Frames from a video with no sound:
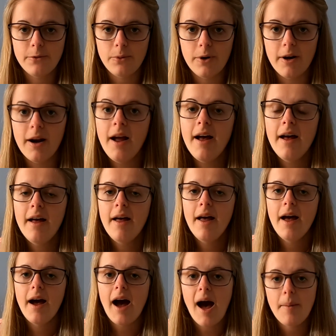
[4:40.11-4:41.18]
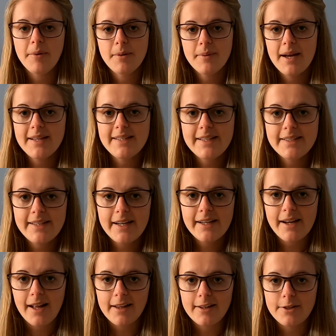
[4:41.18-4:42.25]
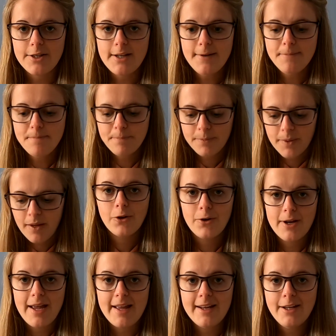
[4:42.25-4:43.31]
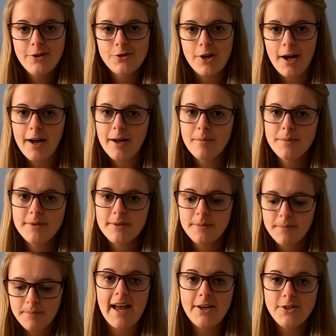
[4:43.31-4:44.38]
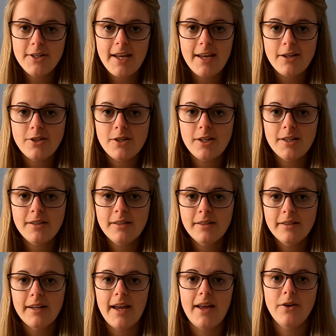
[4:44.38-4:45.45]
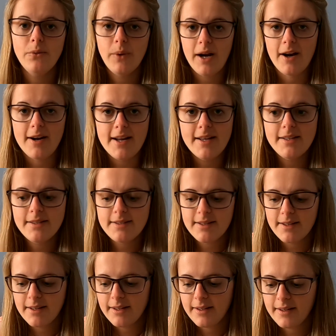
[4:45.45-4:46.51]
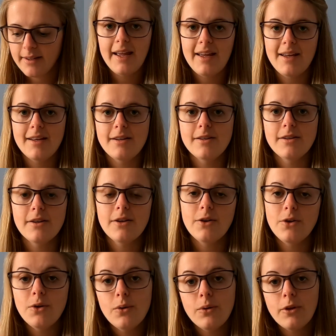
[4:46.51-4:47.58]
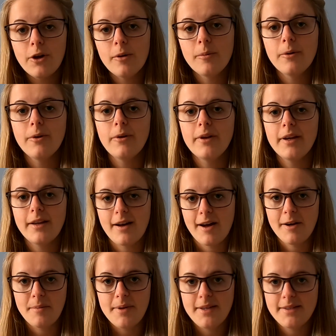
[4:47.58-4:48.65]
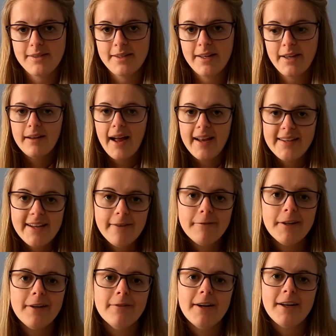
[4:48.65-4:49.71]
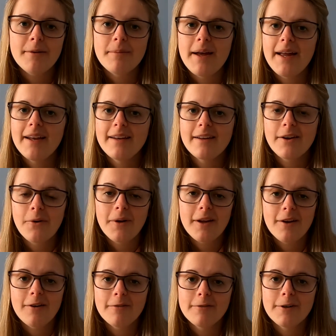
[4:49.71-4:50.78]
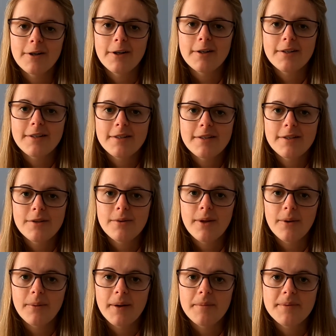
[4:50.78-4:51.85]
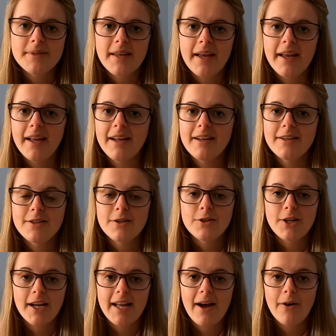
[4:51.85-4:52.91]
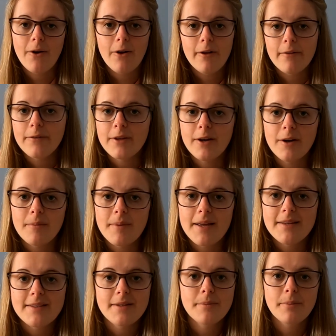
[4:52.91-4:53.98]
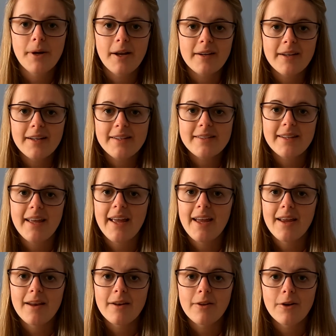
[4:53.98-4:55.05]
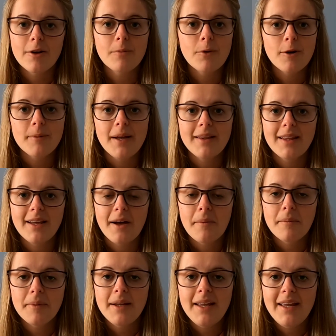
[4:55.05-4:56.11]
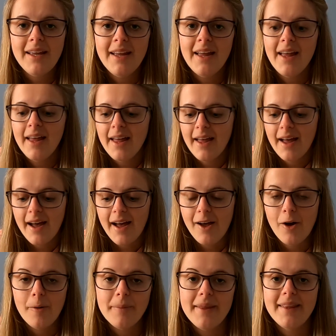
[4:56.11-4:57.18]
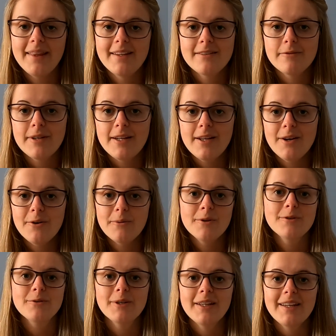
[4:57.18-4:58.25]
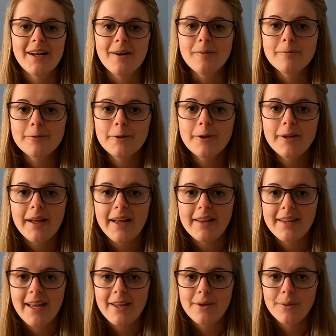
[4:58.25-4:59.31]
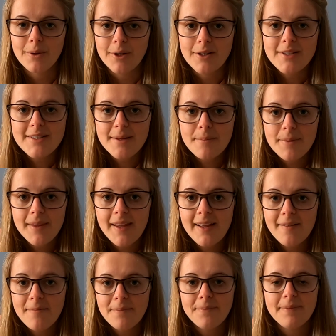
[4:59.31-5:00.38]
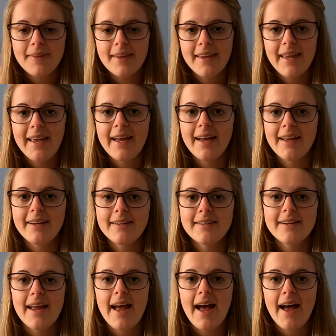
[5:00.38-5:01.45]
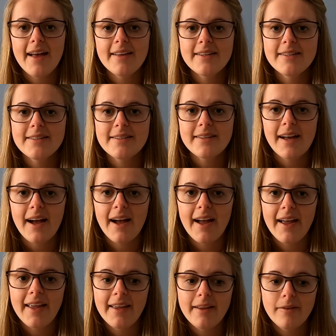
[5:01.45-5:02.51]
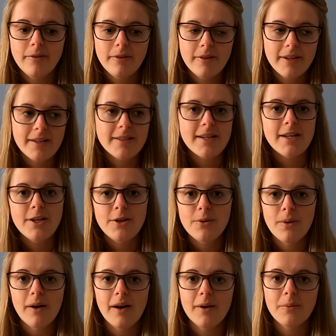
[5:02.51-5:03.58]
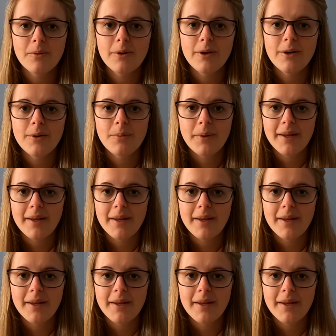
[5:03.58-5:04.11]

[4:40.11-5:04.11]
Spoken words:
for optimizing technology, creating jobs, education and awareness, and new global economies. I definitely recommend going over to their website to check out all of their amazing products and learn more about the company. I hope that this video was really helpful and that you learned something. And as I continue onward